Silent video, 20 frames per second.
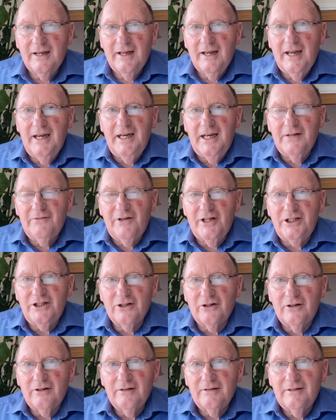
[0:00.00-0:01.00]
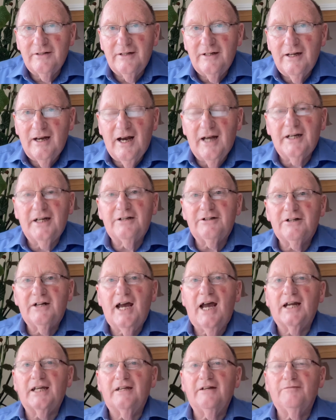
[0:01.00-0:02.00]
individual,
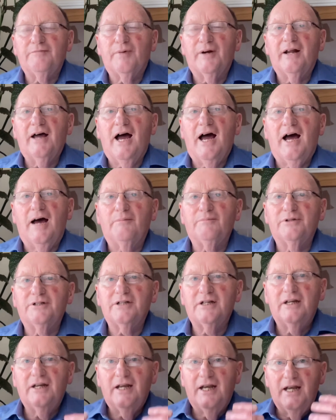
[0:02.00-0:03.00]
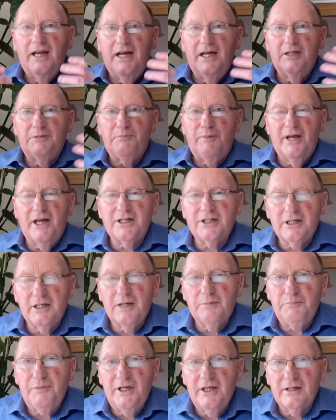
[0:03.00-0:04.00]
unattractive perhaps in his personal
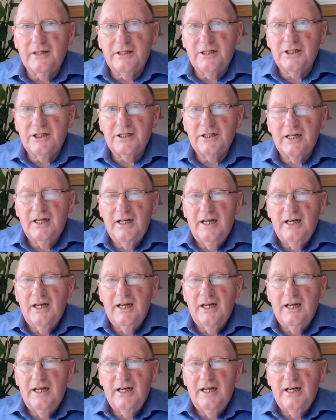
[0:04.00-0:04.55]
appearance,